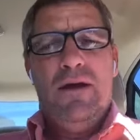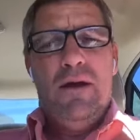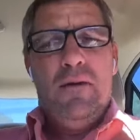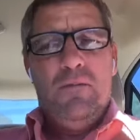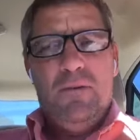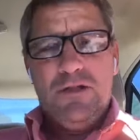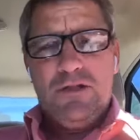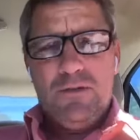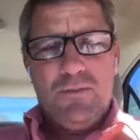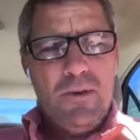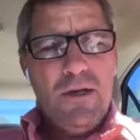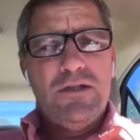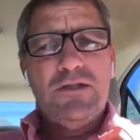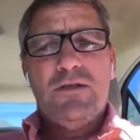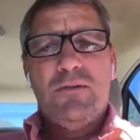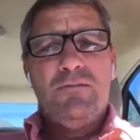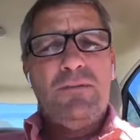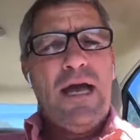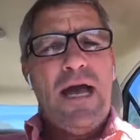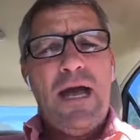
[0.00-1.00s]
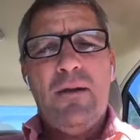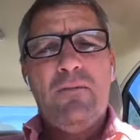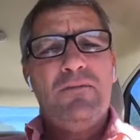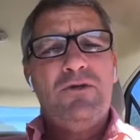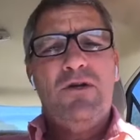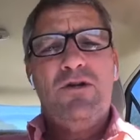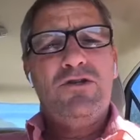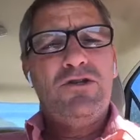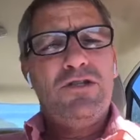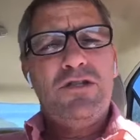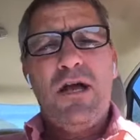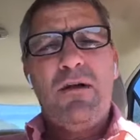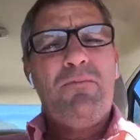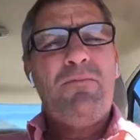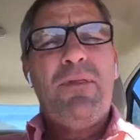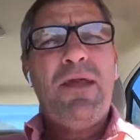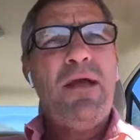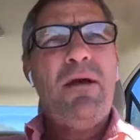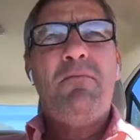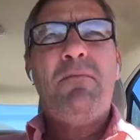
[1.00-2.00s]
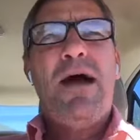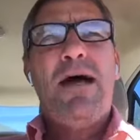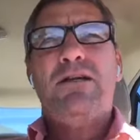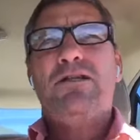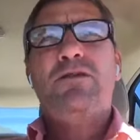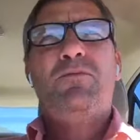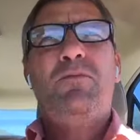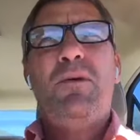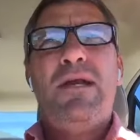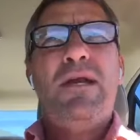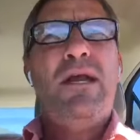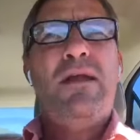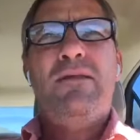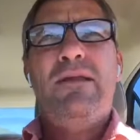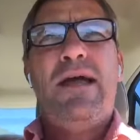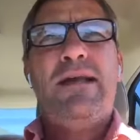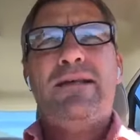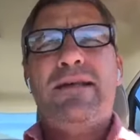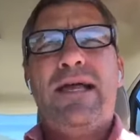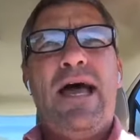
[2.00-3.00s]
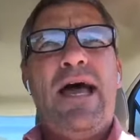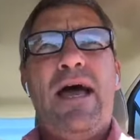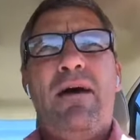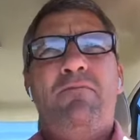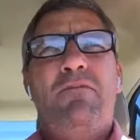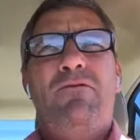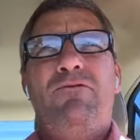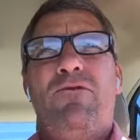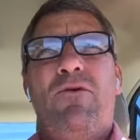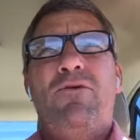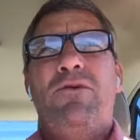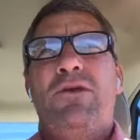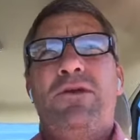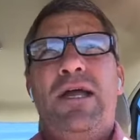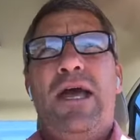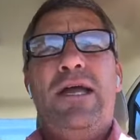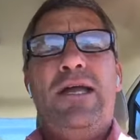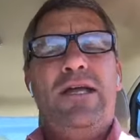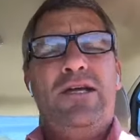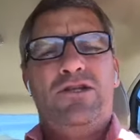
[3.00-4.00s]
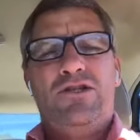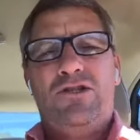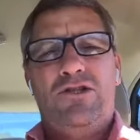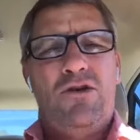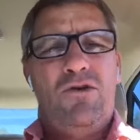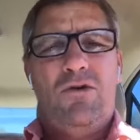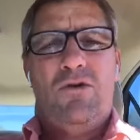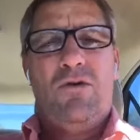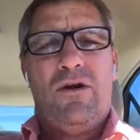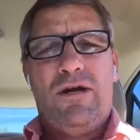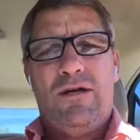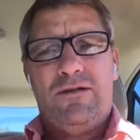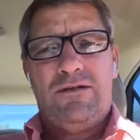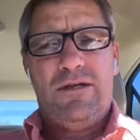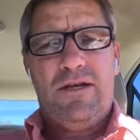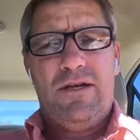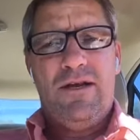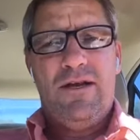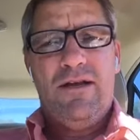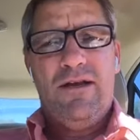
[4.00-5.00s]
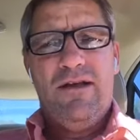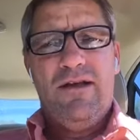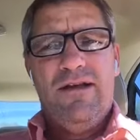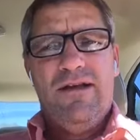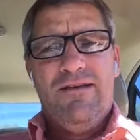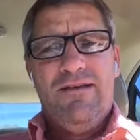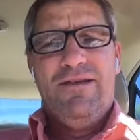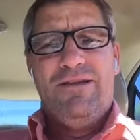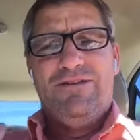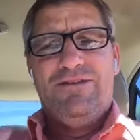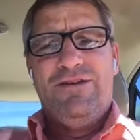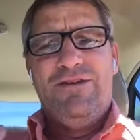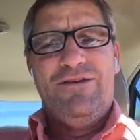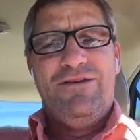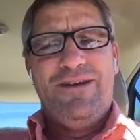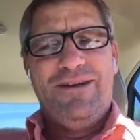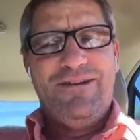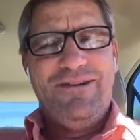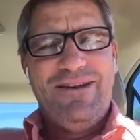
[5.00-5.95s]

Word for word: but spend some time. There's something about spending that time before the day gets too crazy that you can